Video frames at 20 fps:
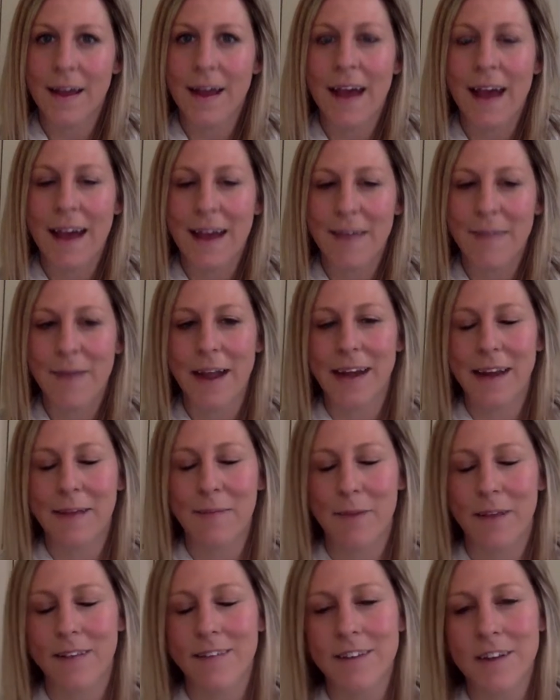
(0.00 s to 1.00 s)
Hi, my
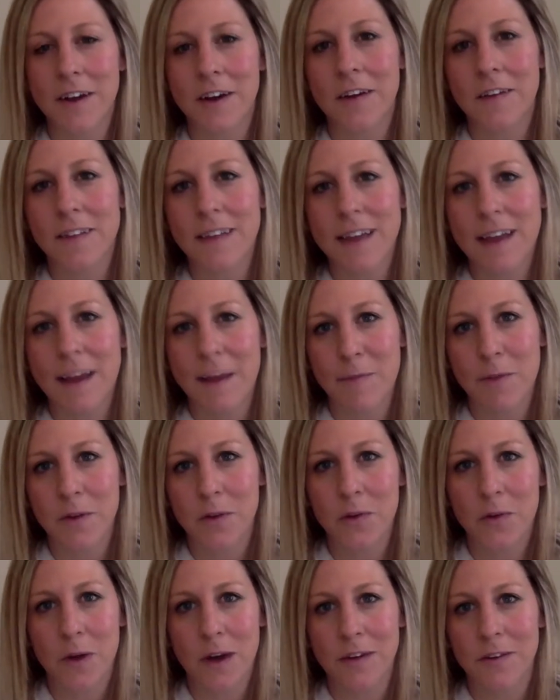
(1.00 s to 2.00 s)
name is Carly. I'm the
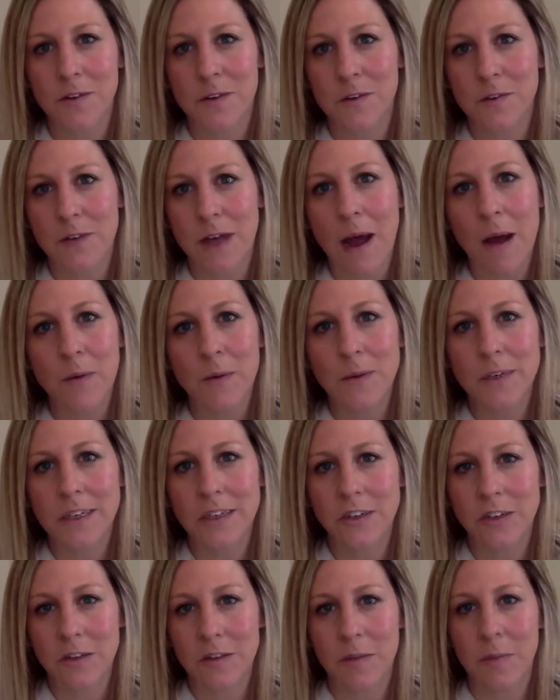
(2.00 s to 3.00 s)
Director of
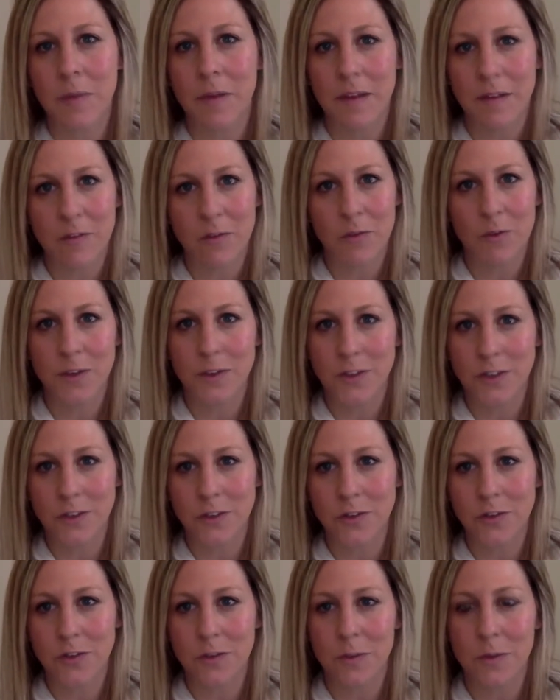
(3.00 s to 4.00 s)
Outreach at the Place for
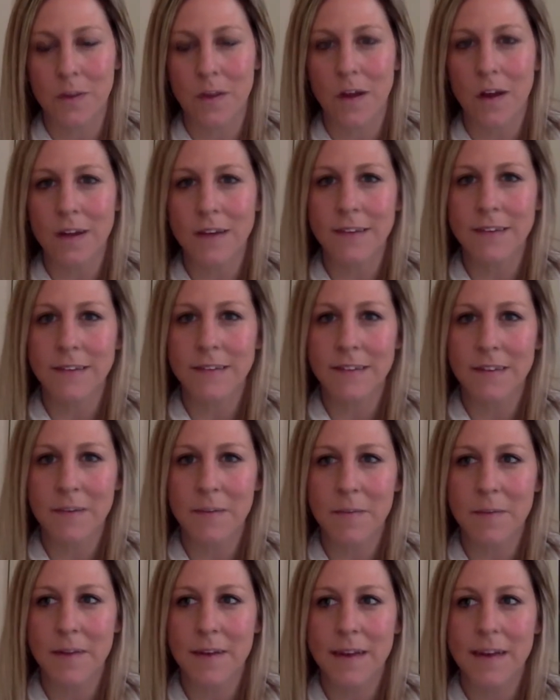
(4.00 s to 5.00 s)
Children with
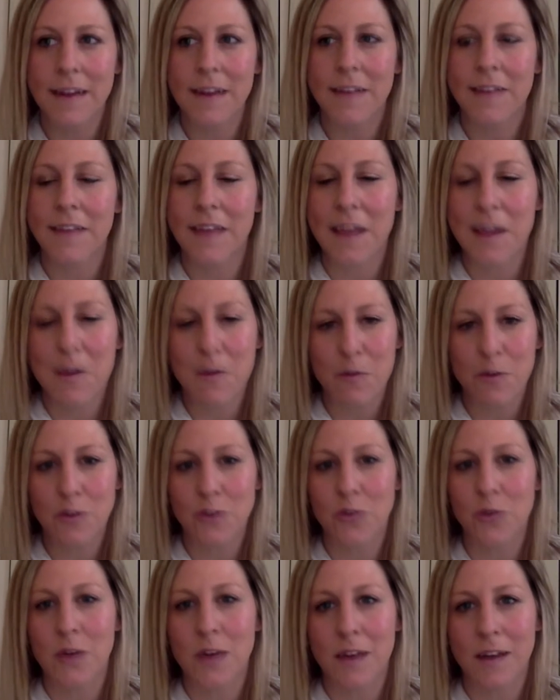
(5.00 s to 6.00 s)
Autism. Thank you for
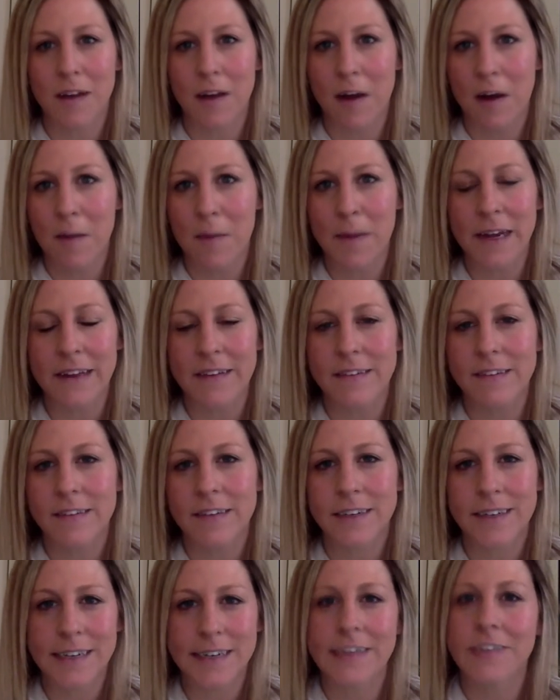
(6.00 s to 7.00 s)
joining our mini
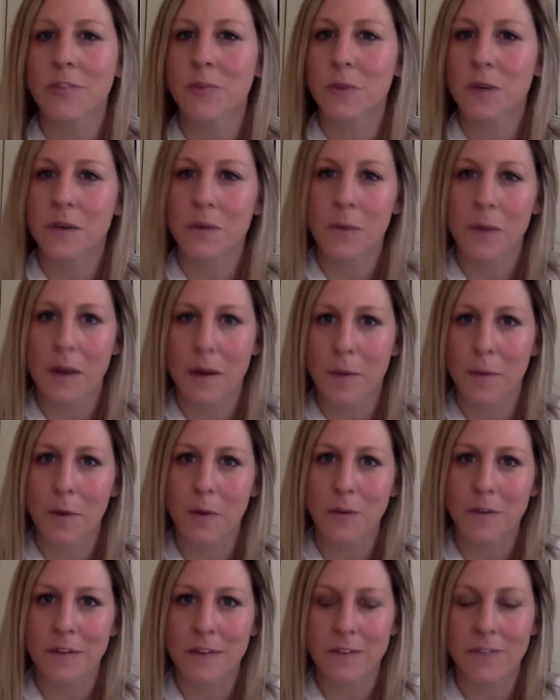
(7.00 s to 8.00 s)
series where we are
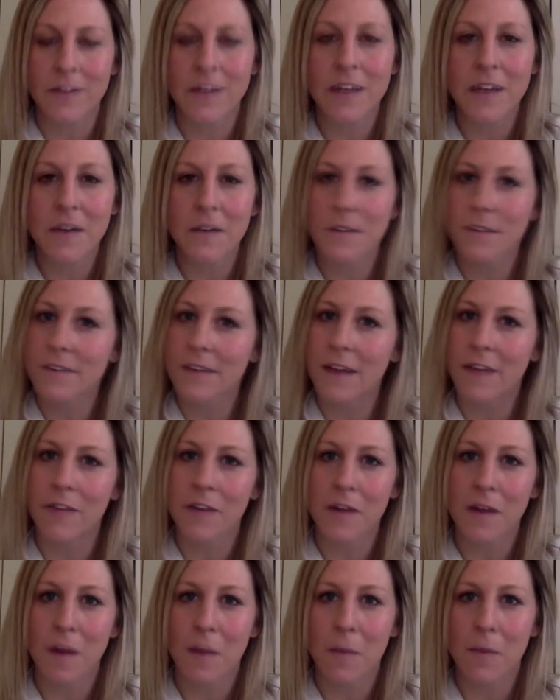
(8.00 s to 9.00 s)
posting videos
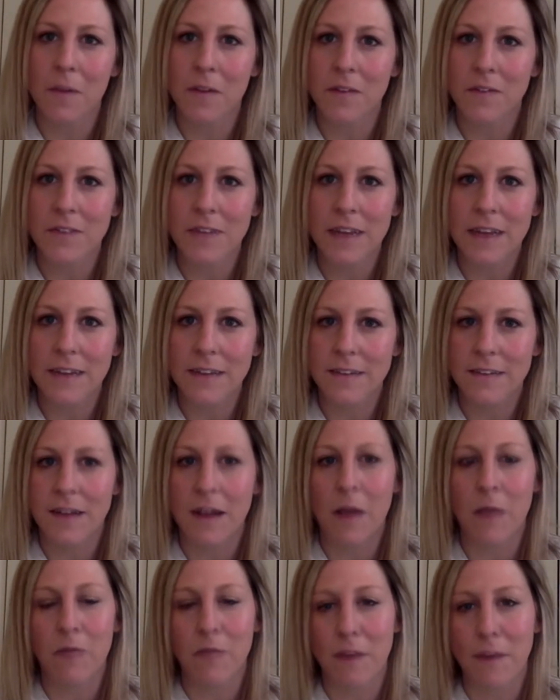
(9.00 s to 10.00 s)
every couple of days to
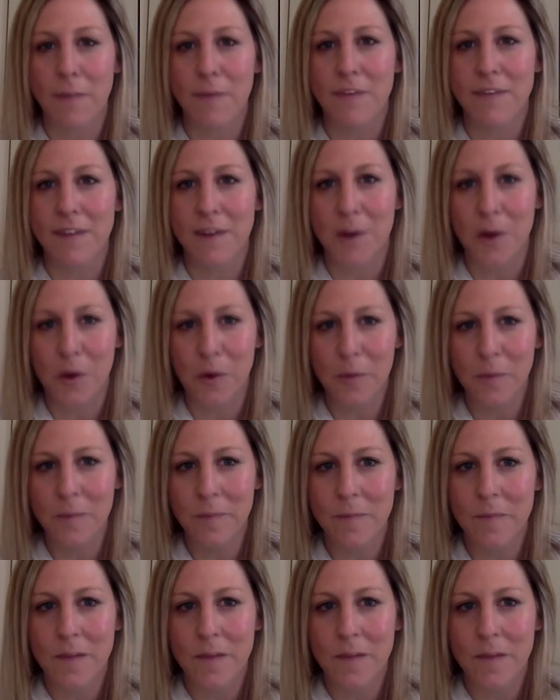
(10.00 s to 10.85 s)
help families at home.